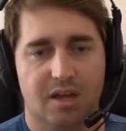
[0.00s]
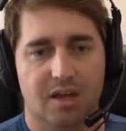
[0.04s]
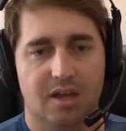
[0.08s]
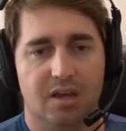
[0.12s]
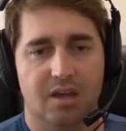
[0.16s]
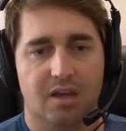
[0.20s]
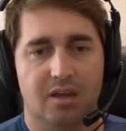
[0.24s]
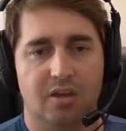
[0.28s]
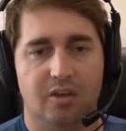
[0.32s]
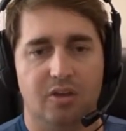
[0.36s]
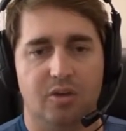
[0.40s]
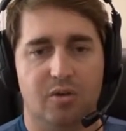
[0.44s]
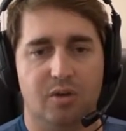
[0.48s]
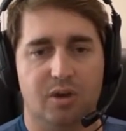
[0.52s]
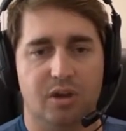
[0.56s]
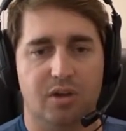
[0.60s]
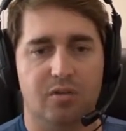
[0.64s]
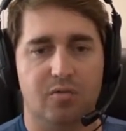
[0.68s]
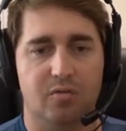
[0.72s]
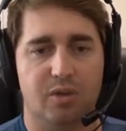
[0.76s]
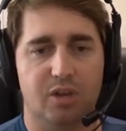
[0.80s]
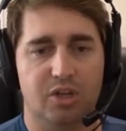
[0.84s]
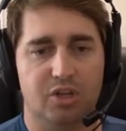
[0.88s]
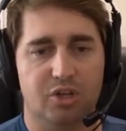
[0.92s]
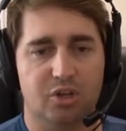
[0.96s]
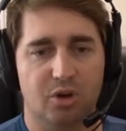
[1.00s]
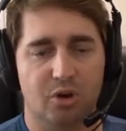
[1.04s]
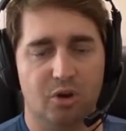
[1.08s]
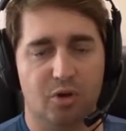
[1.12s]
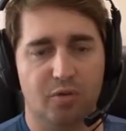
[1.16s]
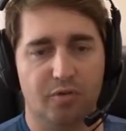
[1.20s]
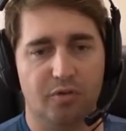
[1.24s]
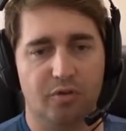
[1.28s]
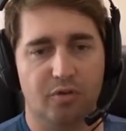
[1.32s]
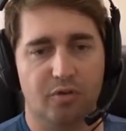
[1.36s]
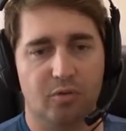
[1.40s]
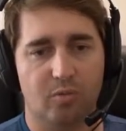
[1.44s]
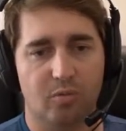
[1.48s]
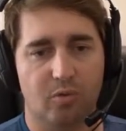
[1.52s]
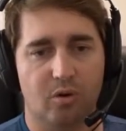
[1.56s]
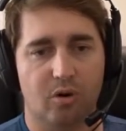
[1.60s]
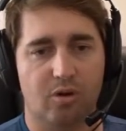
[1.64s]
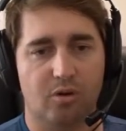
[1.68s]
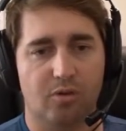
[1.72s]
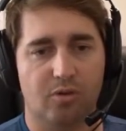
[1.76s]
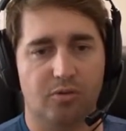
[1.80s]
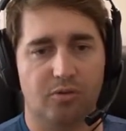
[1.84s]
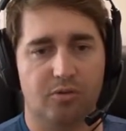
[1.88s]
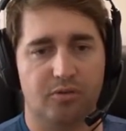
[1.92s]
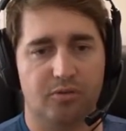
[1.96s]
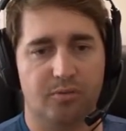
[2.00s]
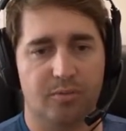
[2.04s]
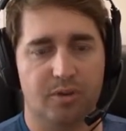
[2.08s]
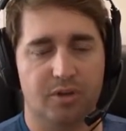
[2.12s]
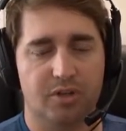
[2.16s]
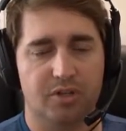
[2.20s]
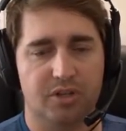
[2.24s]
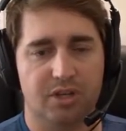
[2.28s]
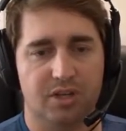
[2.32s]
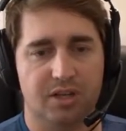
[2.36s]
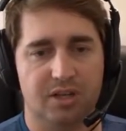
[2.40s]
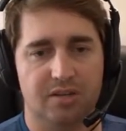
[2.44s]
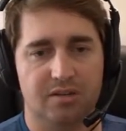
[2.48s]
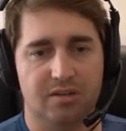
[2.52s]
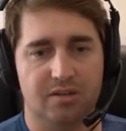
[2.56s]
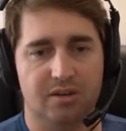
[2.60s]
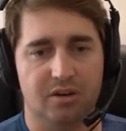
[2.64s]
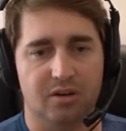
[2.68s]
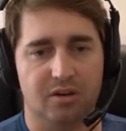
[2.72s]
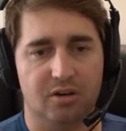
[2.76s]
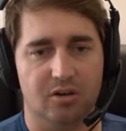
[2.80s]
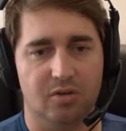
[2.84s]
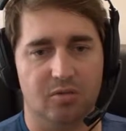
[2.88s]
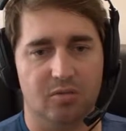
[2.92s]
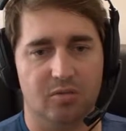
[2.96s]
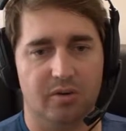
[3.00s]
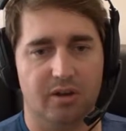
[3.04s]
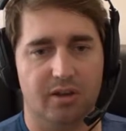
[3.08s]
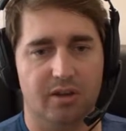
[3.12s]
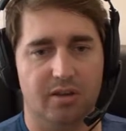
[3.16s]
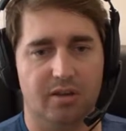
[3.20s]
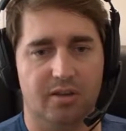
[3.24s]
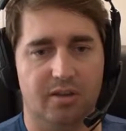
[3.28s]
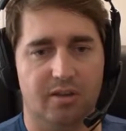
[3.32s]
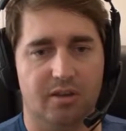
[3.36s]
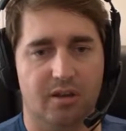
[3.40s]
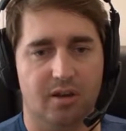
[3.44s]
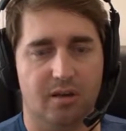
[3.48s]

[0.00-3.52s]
you can reach over the walls much easier with